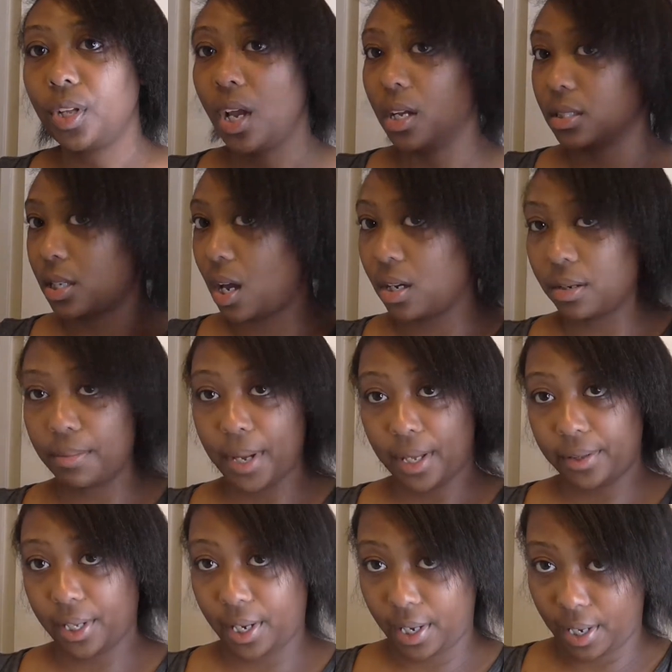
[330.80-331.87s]
I talked
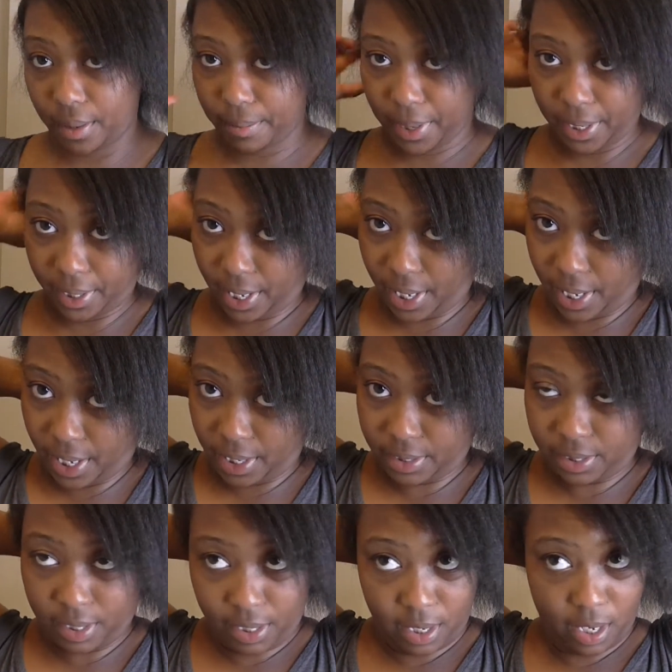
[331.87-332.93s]
about that in my
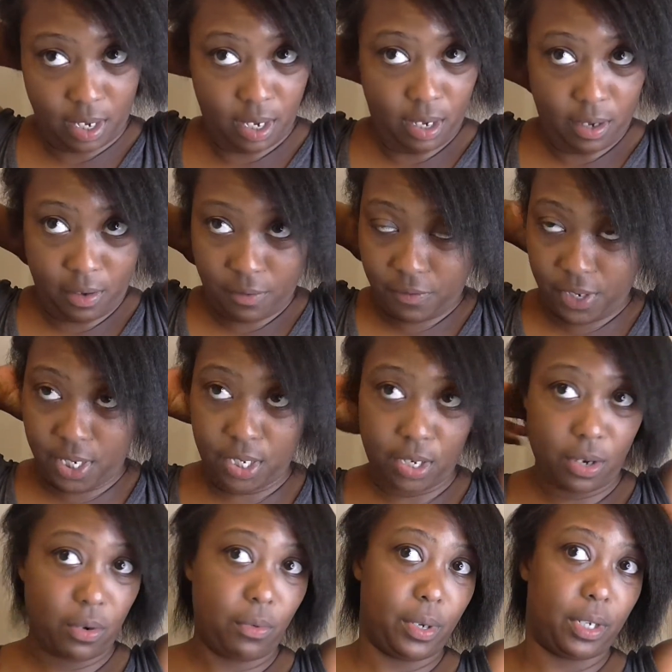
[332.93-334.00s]
last
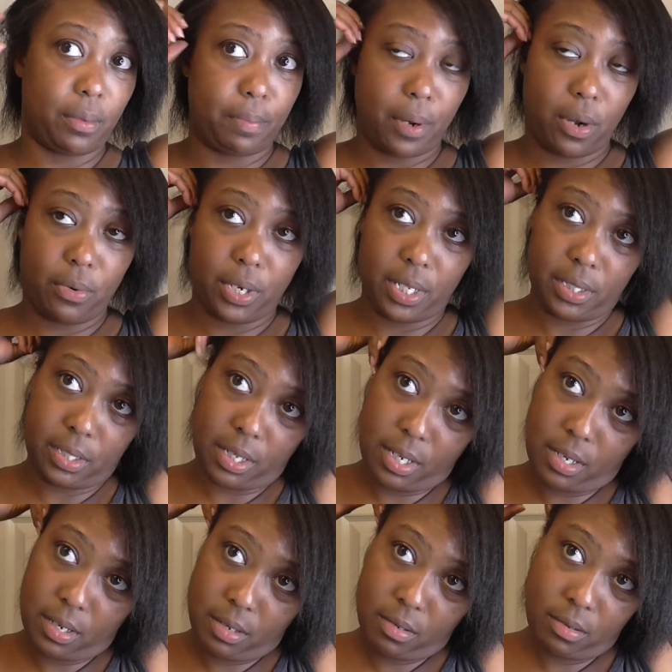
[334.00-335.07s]
video with the
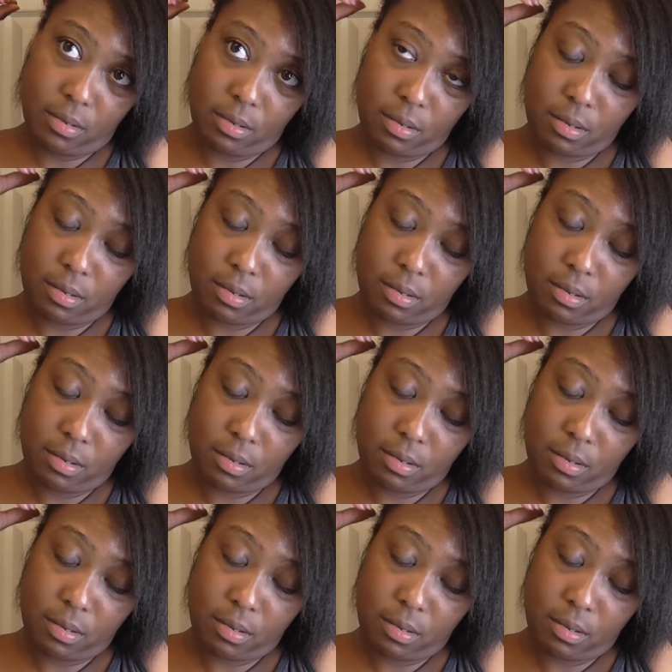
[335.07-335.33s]
ponytail.